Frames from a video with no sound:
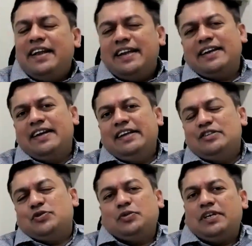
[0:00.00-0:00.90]
and
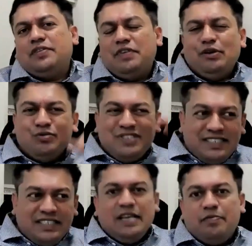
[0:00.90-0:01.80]
clean so that when you
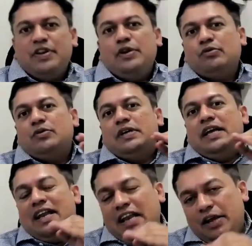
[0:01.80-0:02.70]
sleep, when you
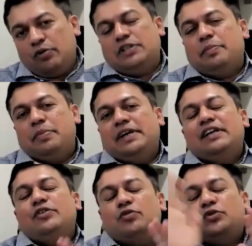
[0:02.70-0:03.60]
lay on the bed,